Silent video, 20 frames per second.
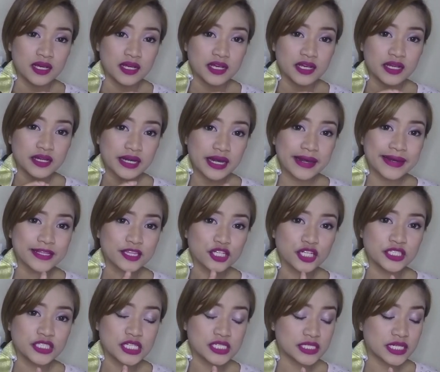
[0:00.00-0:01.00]

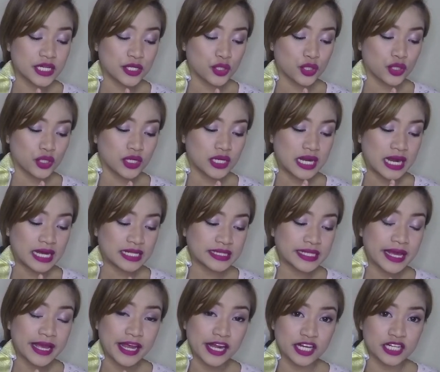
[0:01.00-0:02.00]
i-return niya sa'yo lahat
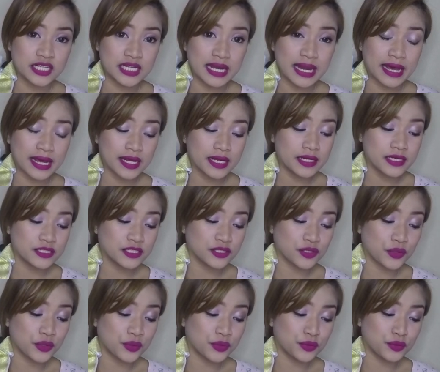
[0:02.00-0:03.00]
ng airline.
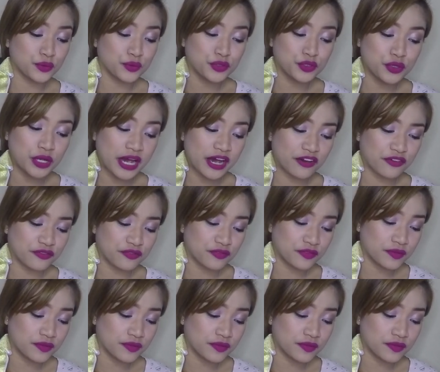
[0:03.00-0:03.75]
So, you have,